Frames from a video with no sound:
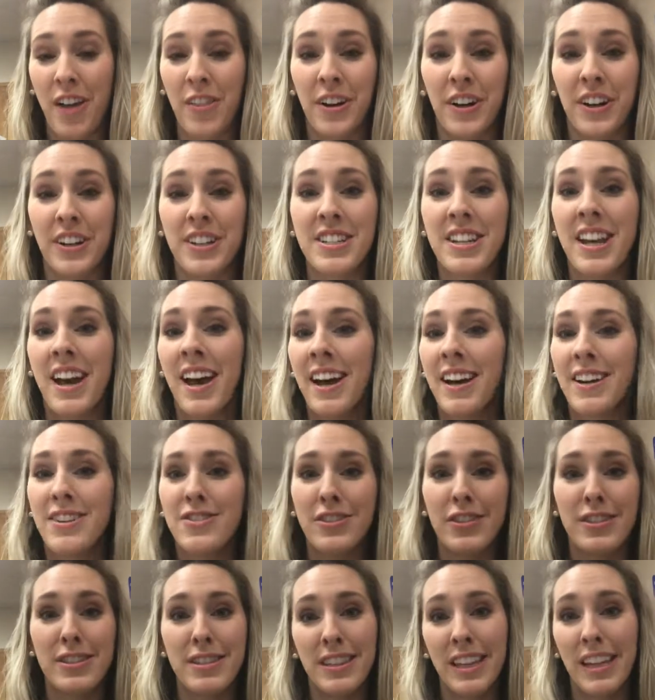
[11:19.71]
others,
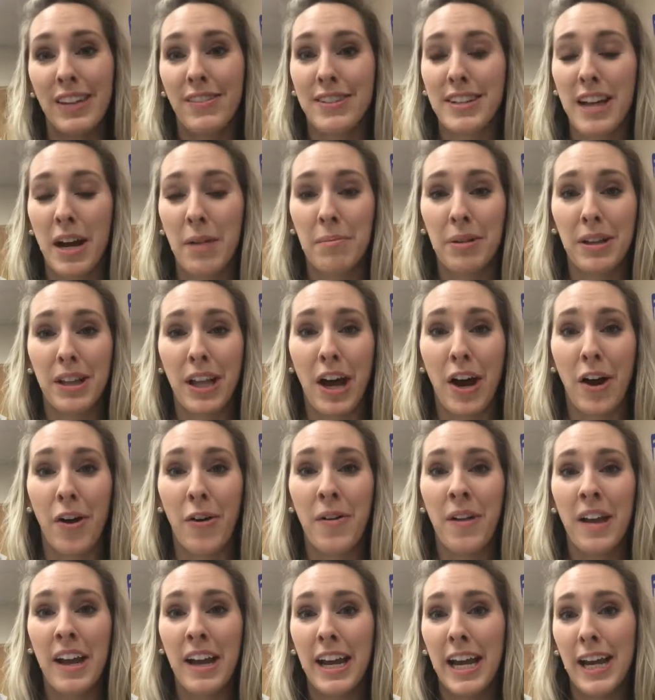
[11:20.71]
just leave it down
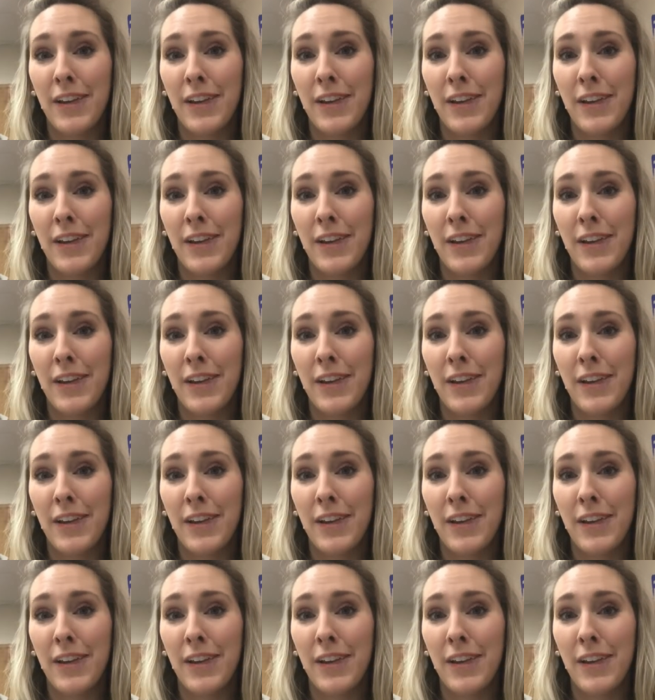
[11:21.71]
below.